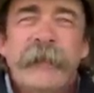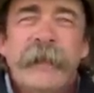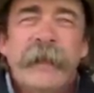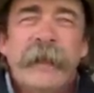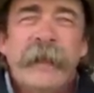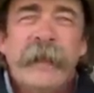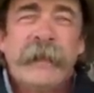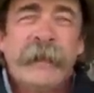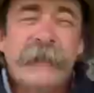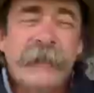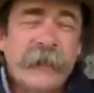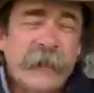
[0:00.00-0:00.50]

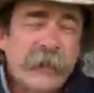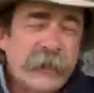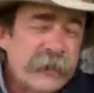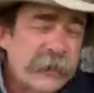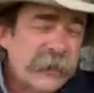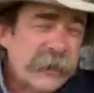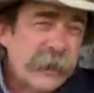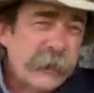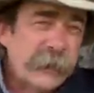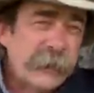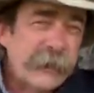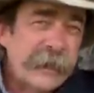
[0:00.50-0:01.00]
And if there's a
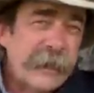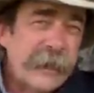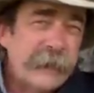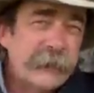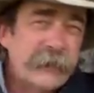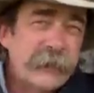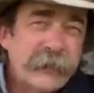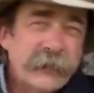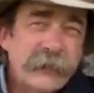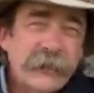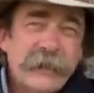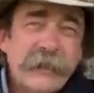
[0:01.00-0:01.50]
couple times it
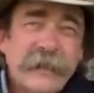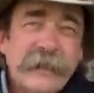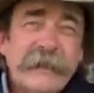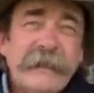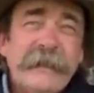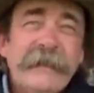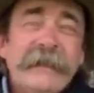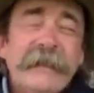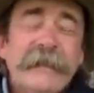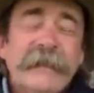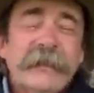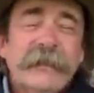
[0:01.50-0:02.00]
looks like
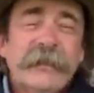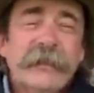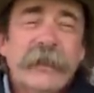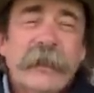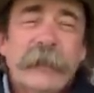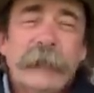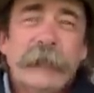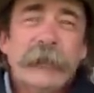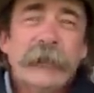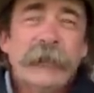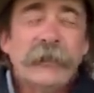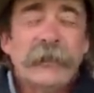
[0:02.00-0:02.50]
he's in trouble,